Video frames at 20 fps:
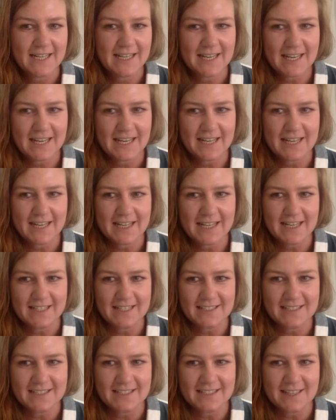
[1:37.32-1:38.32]

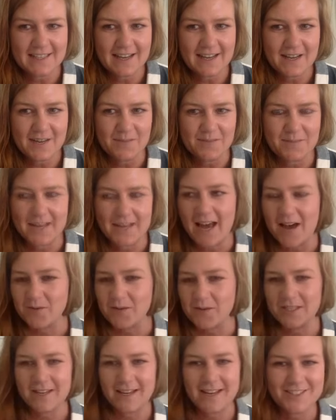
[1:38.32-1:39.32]
and um, yeah,
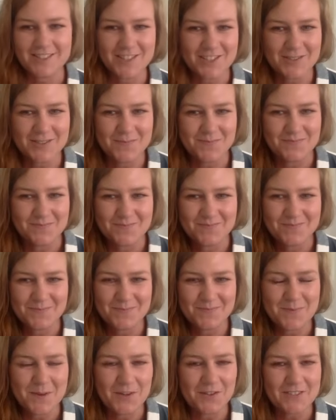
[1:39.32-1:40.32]
we I just
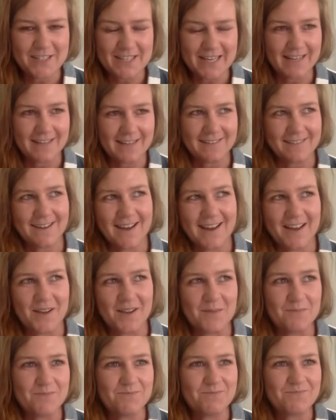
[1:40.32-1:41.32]
moved in
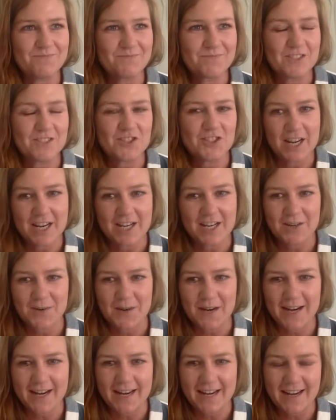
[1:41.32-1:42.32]
um,
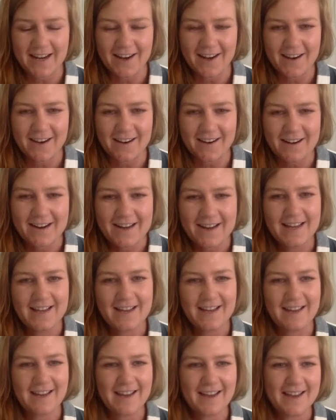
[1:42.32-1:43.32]
January here
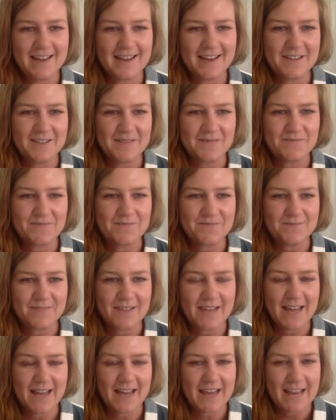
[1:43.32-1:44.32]
um,
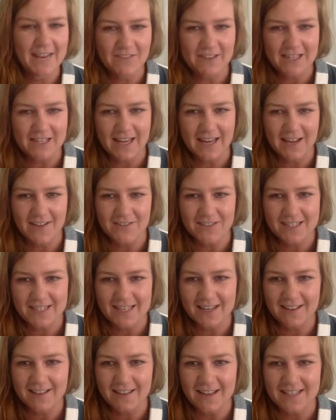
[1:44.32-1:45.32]
at Havenly
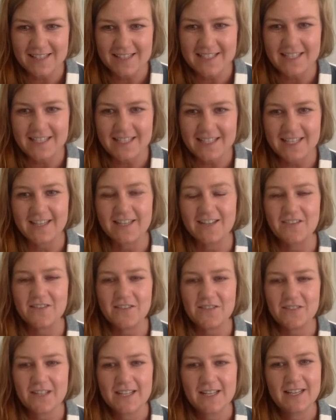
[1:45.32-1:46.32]
Counseling Collective.
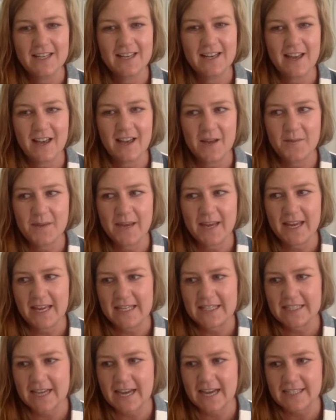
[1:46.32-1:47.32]
Um,
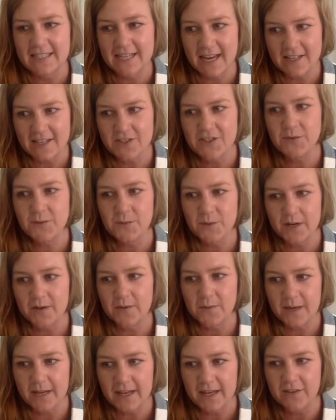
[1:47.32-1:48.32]
and I tend to work
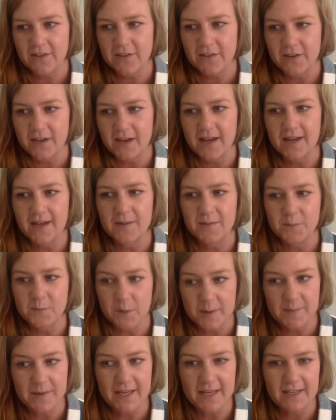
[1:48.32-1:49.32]
with um,
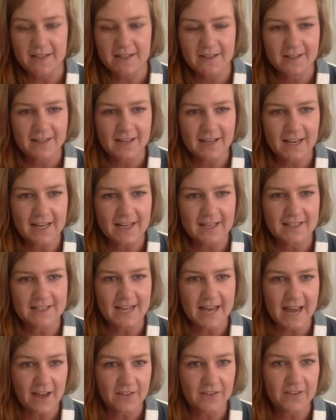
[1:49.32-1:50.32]
women and
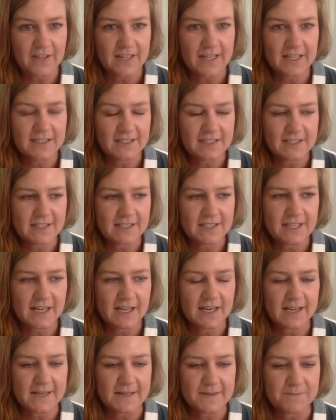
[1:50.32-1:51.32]
athletes.
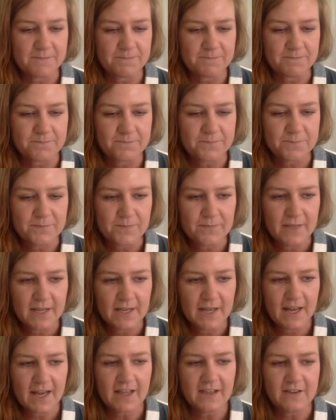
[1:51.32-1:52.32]
Um,
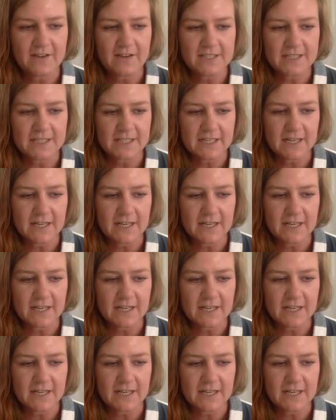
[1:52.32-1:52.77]
and